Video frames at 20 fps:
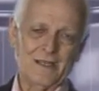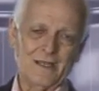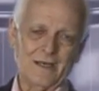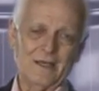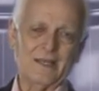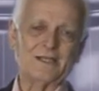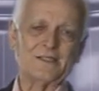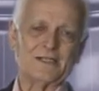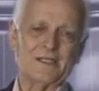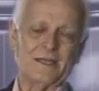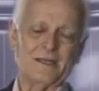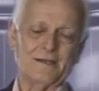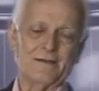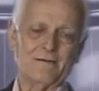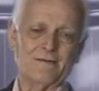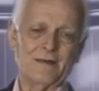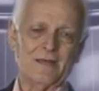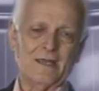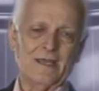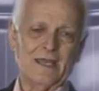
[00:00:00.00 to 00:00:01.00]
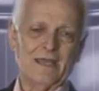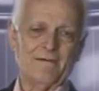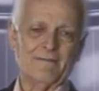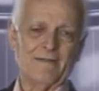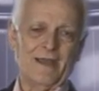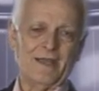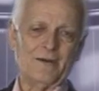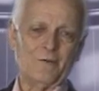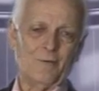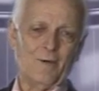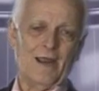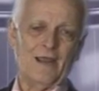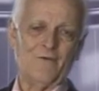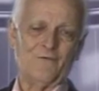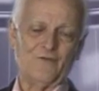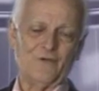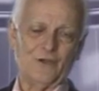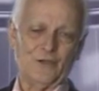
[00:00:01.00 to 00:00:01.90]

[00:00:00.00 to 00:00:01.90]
Listen, He made a way for